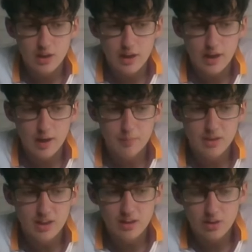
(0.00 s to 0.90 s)

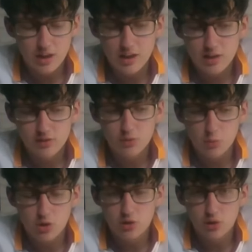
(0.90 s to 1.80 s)
He needs to
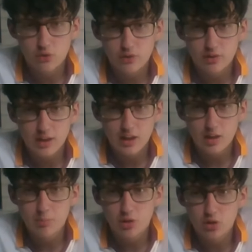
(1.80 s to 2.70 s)
work on his
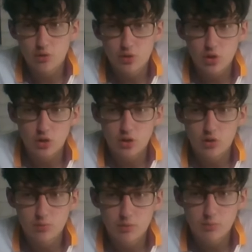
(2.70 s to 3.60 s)
physicality, but another
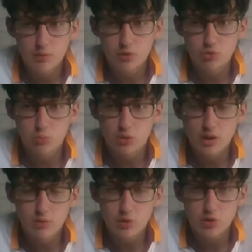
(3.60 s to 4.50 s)
loan with us
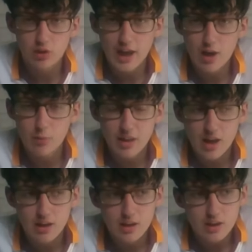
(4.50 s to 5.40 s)
would only help that.